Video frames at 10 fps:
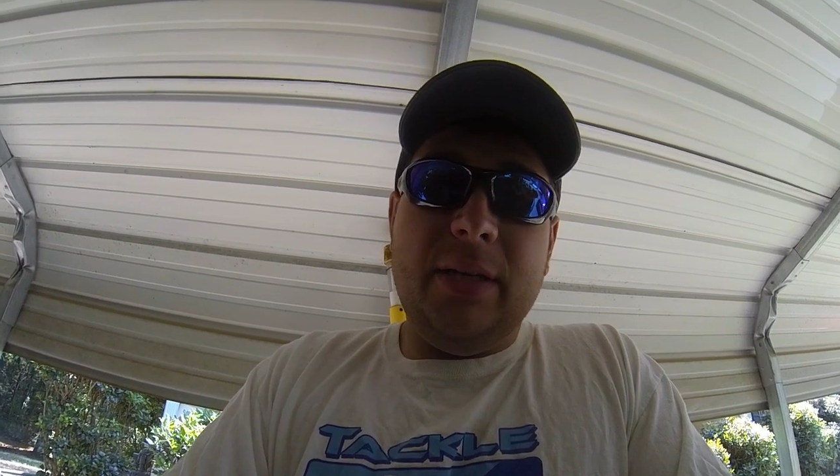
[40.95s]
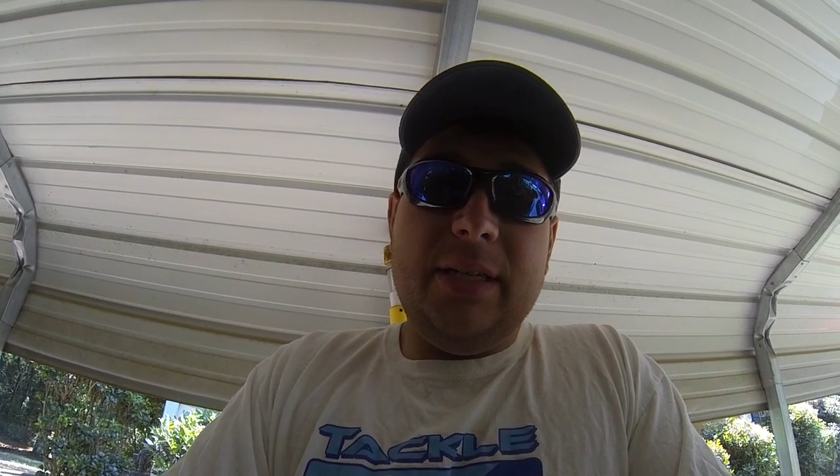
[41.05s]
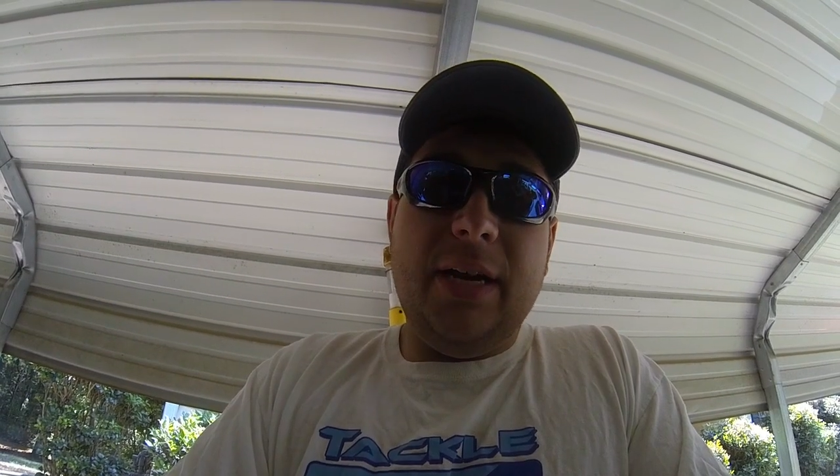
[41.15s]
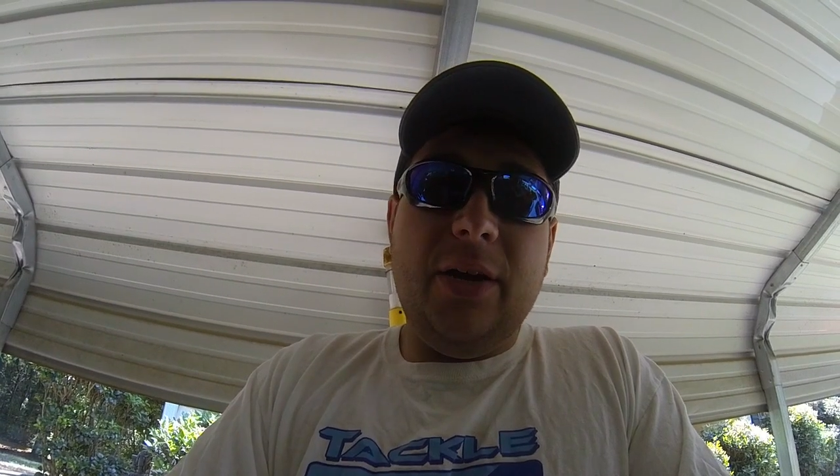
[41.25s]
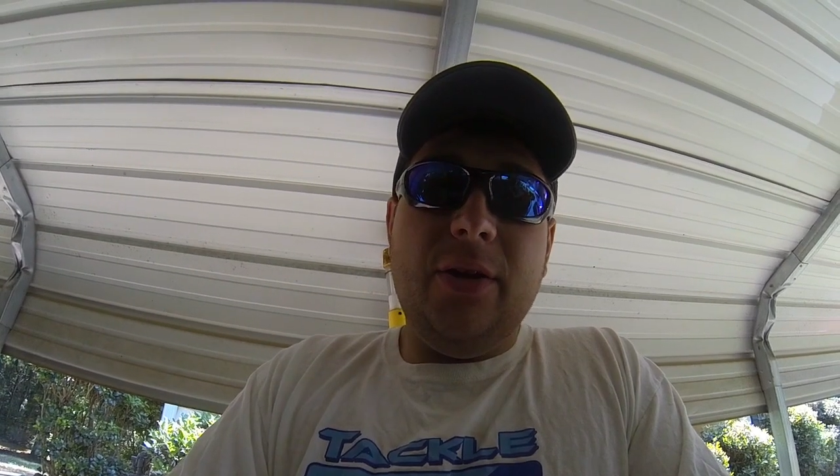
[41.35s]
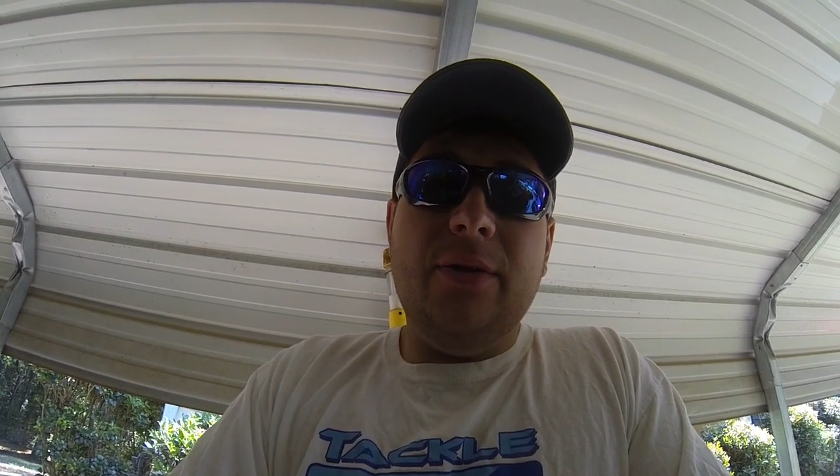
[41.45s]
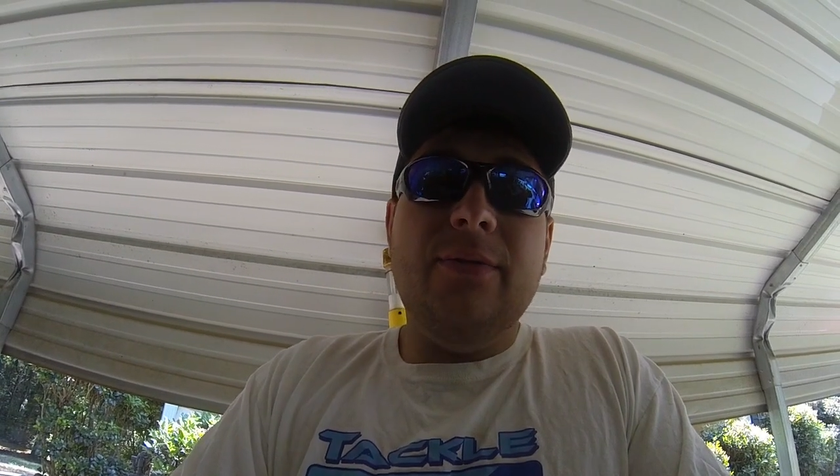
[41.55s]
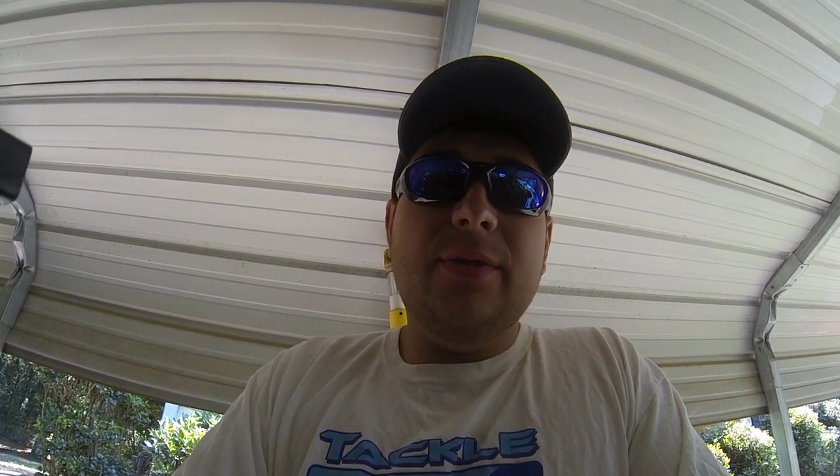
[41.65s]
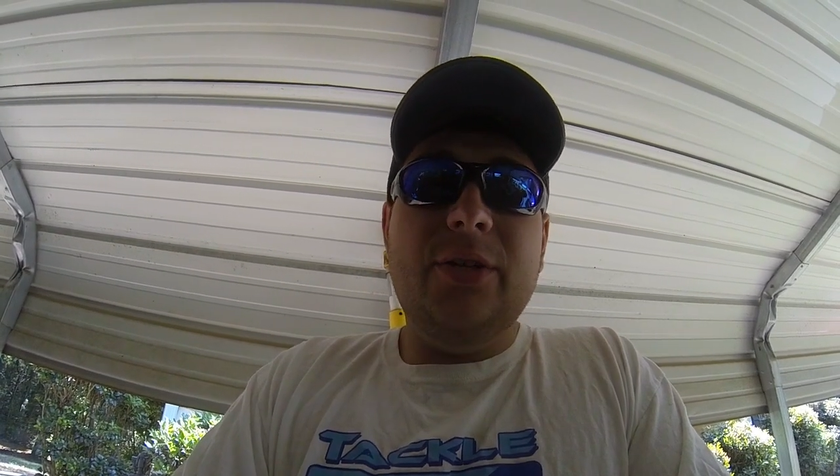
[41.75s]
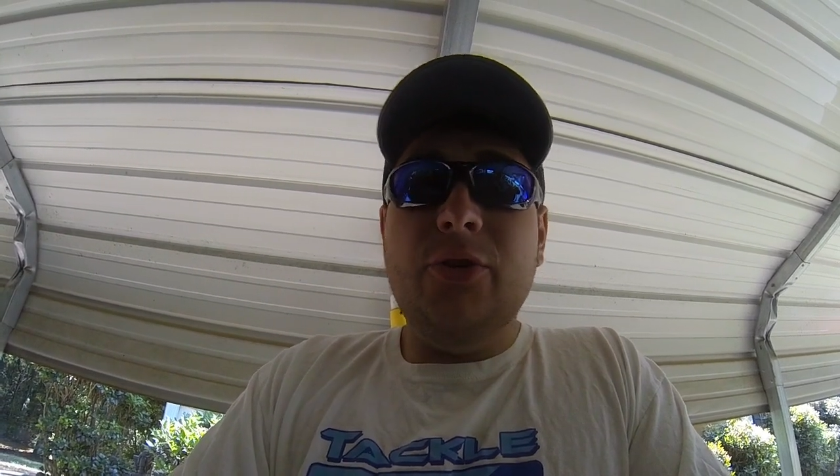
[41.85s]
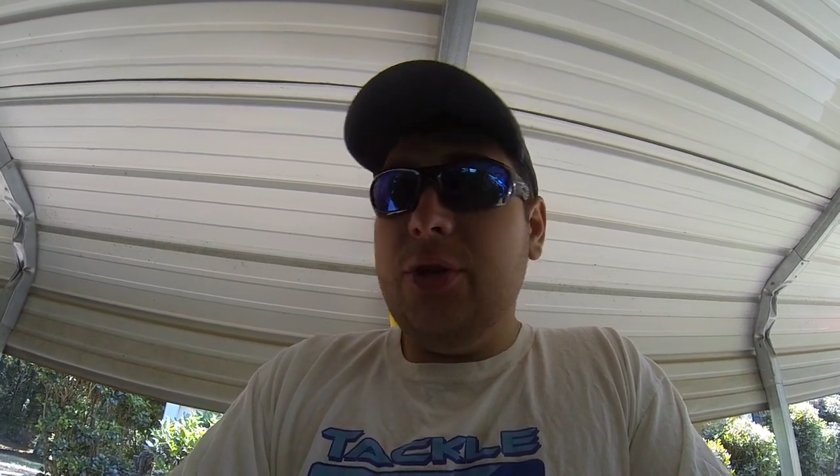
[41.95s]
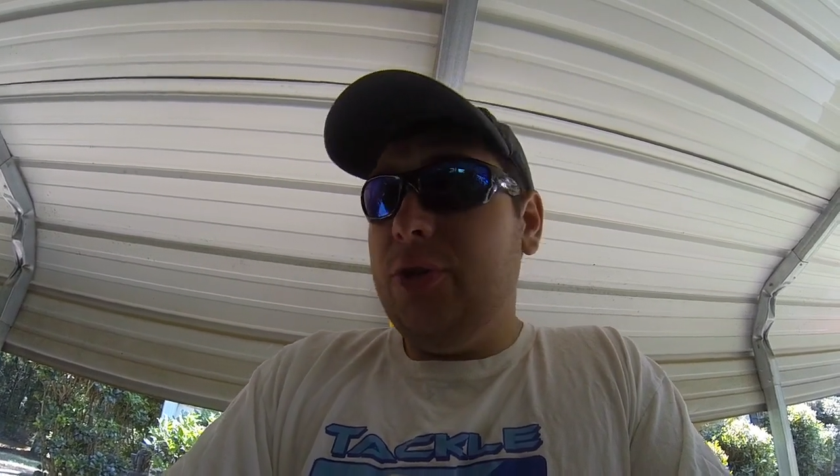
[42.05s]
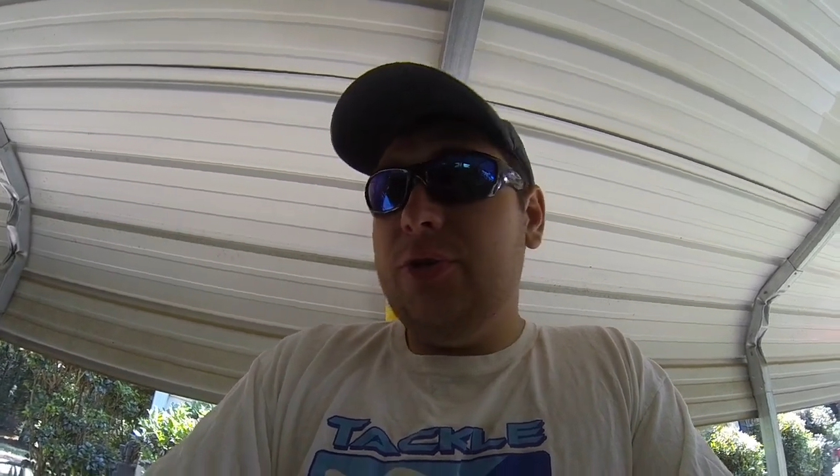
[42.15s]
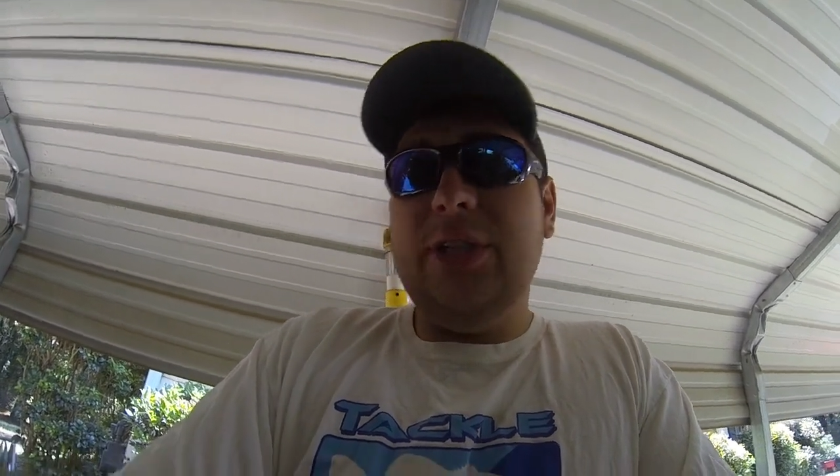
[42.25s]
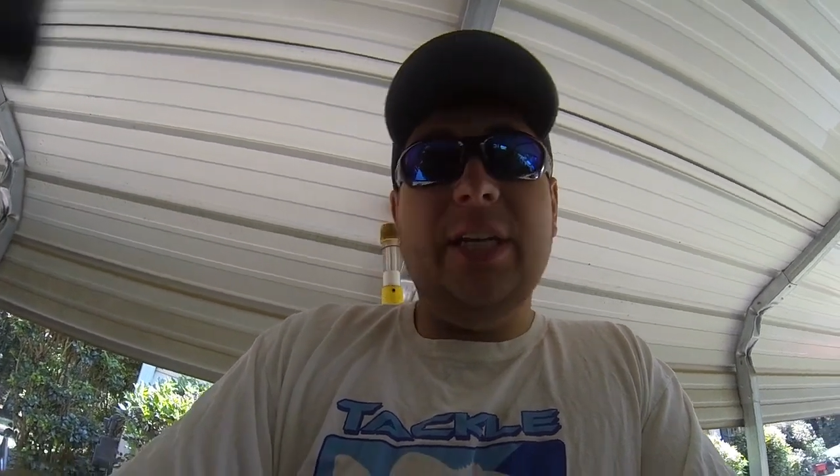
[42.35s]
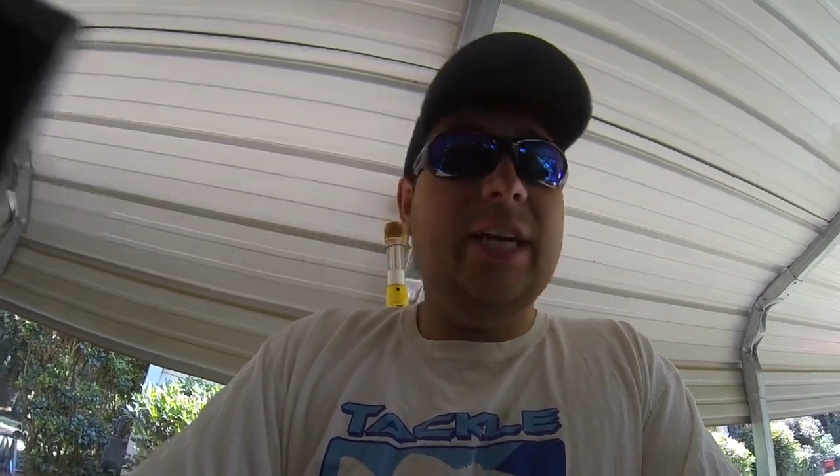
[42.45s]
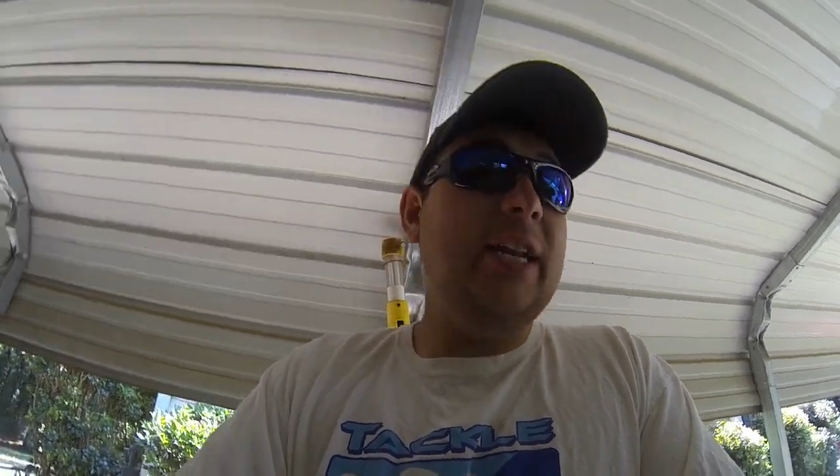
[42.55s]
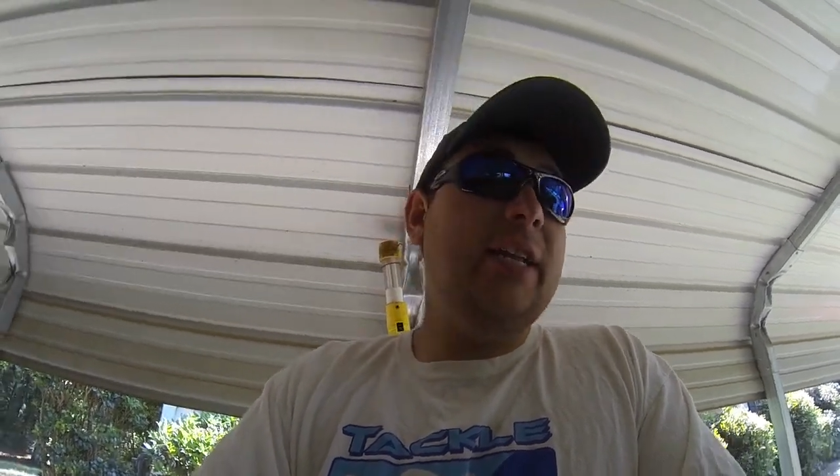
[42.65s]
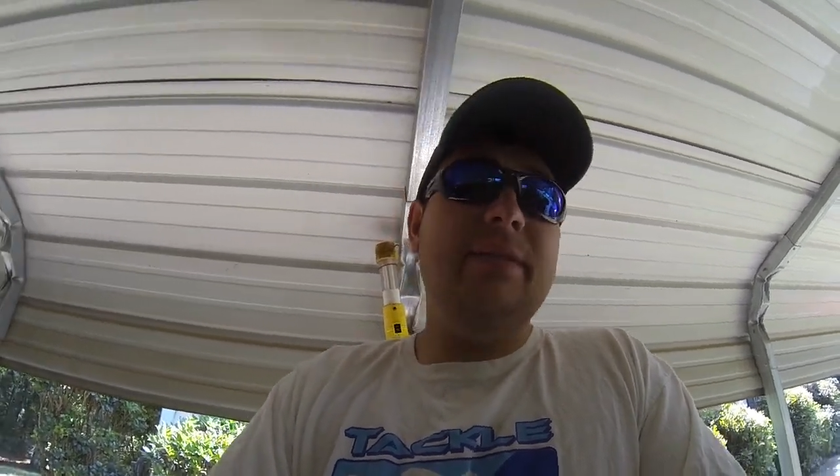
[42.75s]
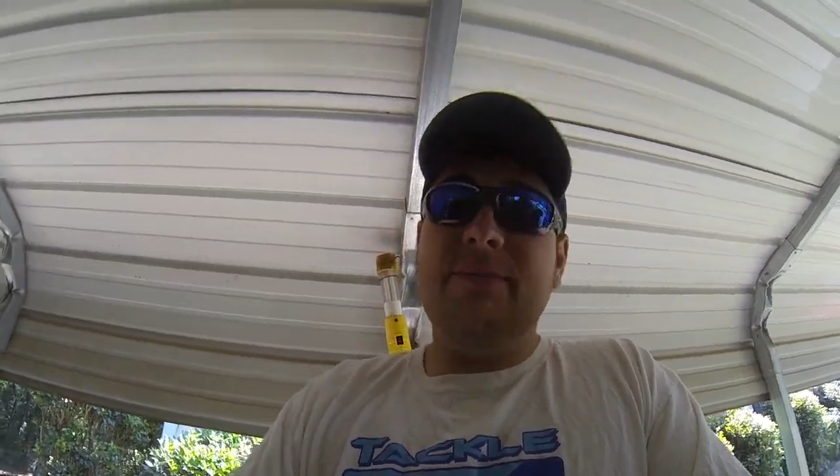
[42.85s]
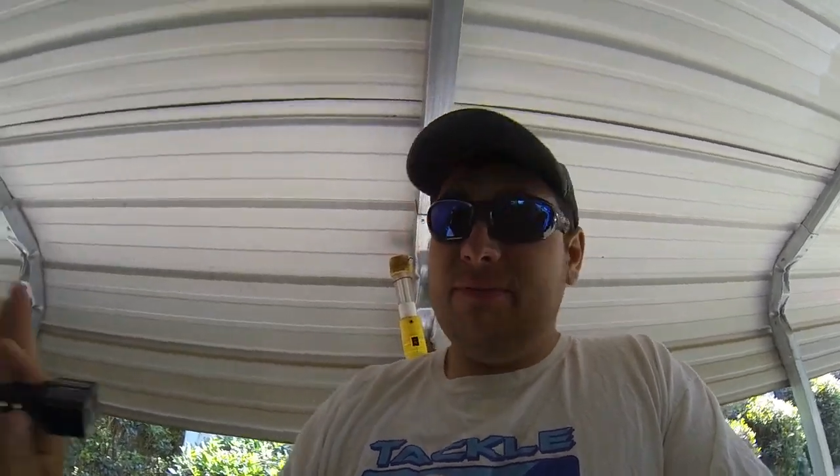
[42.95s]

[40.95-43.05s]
to tell you, you can use it in any